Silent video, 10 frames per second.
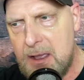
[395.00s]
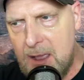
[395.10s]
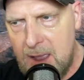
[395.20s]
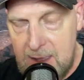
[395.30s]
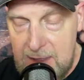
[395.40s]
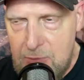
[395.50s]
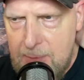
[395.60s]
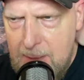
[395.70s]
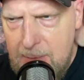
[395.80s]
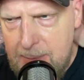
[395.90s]
I
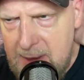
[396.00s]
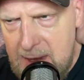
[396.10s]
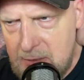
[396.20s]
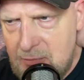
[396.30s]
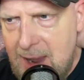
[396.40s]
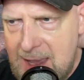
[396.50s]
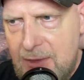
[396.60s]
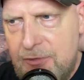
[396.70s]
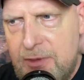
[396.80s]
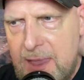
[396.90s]
remember being
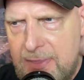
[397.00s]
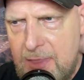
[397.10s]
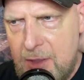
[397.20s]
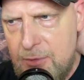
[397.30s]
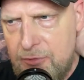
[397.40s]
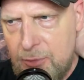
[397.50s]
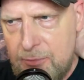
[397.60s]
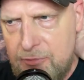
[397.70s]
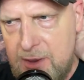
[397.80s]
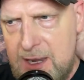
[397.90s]
raised in those
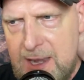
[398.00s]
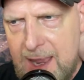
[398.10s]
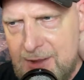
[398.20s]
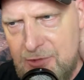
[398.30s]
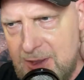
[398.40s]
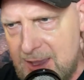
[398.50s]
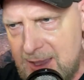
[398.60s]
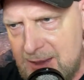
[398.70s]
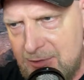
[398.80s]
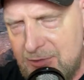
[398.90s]
teenage
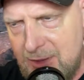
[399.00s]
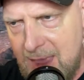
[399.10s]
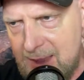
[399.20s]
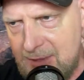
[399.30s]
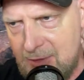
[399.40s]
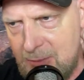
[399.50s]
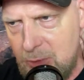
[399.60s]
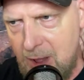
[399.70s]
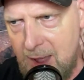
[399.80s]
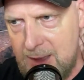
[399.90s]
years, and
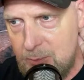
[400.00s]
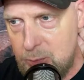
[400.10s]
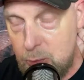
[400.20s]
what I